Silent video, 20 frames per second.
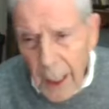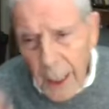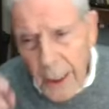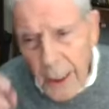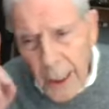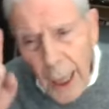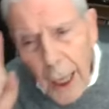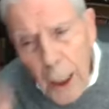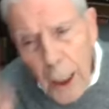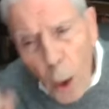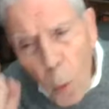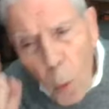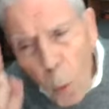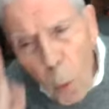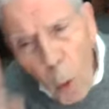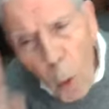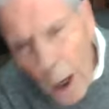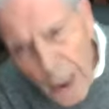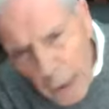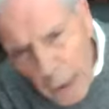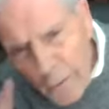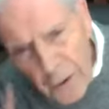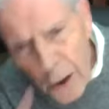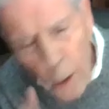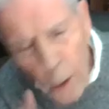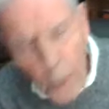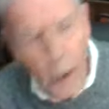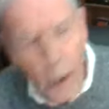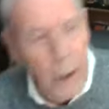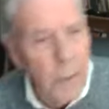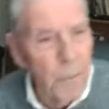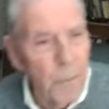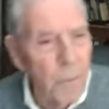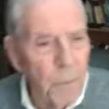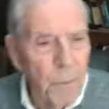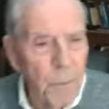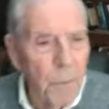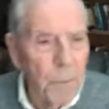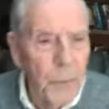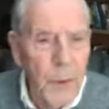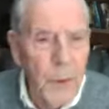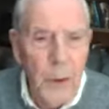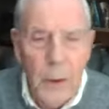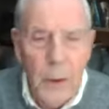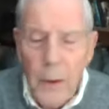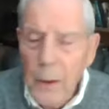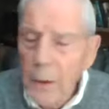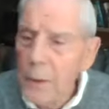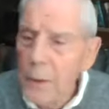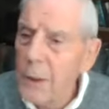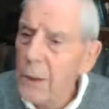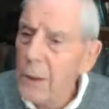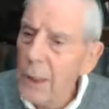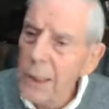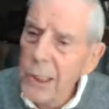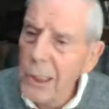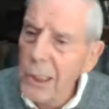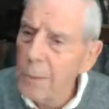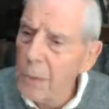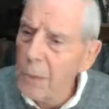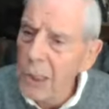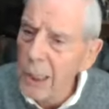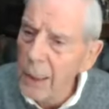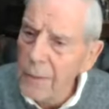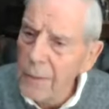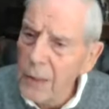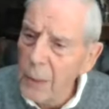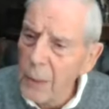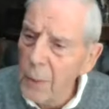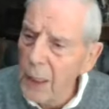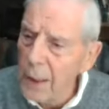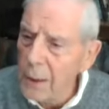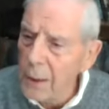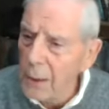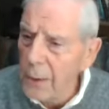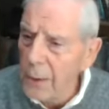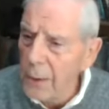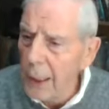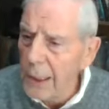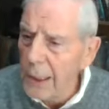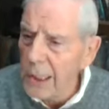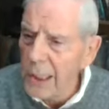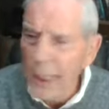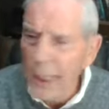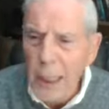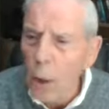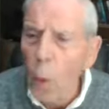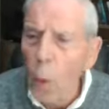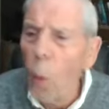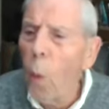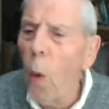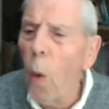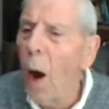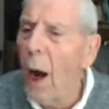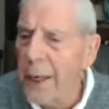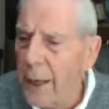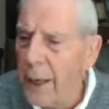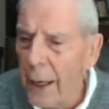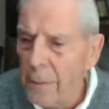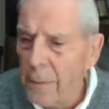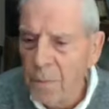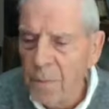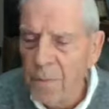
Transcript: And not a one of you who trusts himself to be in Christ, not a one